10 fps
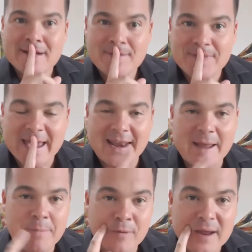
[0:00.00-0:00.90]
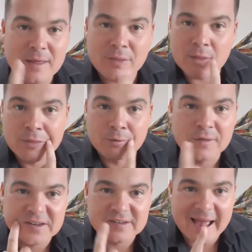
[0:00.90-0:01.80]
and I breathe through the
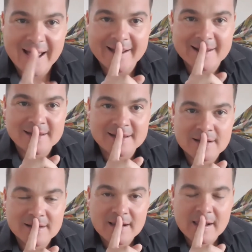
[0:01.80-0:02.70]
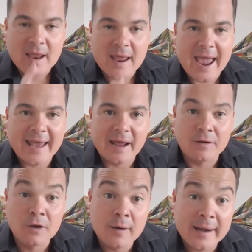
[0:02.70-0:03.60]
sides. And I
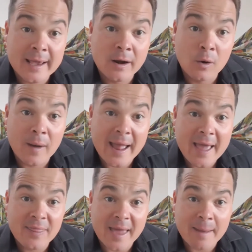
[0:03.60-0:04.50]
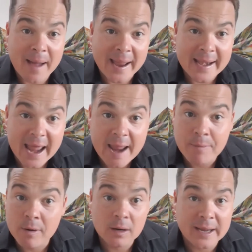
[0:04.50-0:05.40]
do it in a way that my
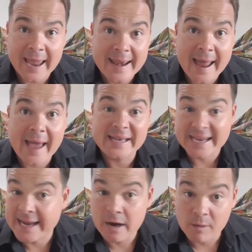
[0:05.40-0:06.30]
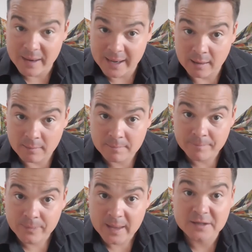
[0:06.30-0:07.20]
neighbor cannot hear me.
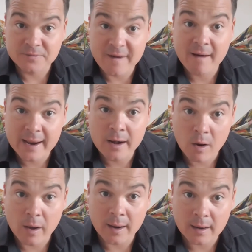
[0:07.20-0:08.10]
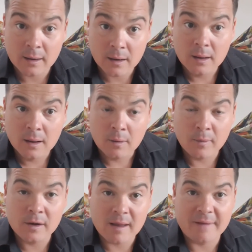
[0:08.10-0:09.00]
It's very annoying when
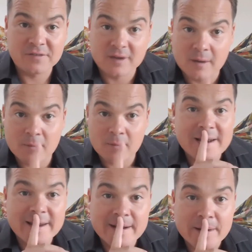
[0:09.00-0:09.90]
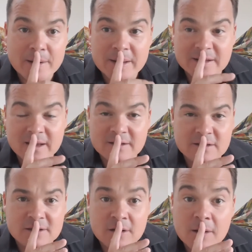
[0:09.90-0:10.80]
you have someone, it's
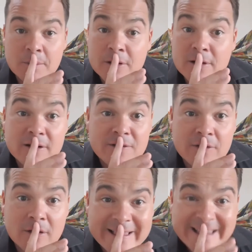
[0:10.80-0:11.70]
so beautiful,